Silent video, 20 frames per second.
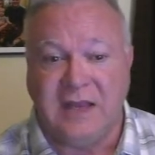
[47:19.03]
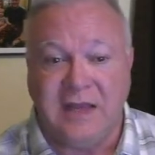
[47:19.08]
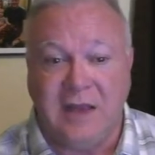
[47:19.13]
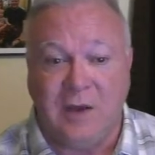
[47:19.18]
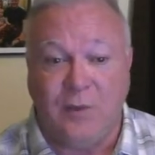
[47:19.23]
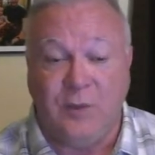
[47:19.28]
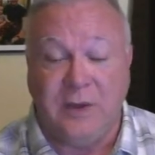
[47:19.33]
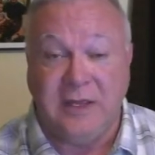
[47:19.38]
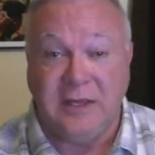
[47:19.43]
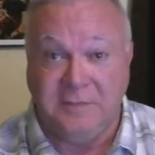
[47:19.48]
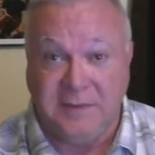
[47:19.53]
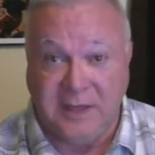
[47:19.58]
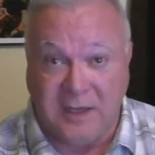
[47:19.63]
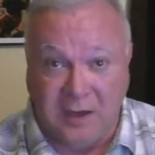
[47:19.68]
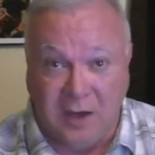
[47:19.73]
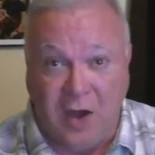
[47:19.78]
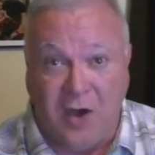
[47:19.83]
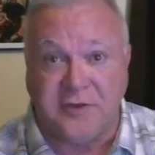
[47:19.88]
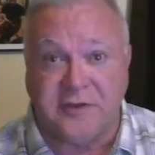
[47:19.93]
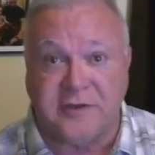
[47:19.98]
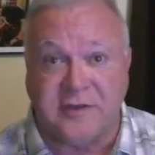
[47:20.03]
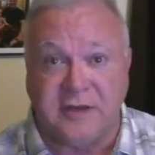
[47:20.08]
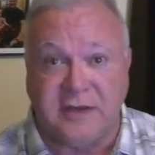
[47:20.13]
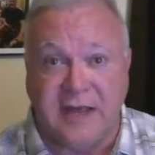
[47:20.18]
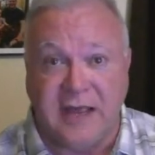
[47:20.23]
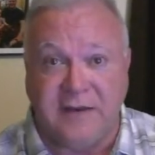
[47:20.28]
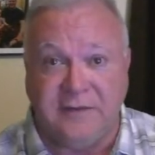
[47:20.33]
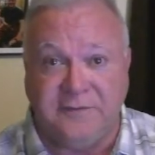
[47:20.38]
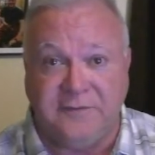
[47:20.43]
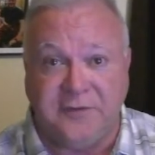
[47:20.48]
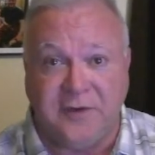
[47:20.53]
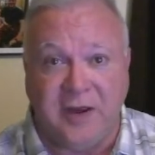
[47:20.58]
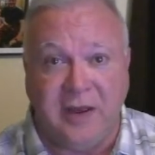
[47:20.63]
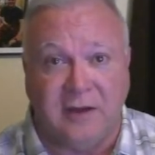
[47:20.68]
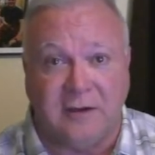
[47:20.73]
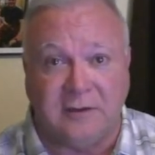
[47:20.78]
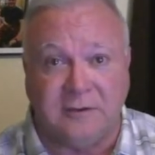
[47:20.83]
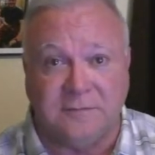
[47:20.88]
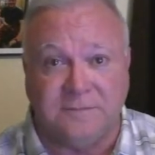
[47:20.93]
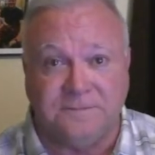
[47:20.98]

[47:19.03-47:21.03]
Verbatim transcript: yet we can be lost and headed for hell.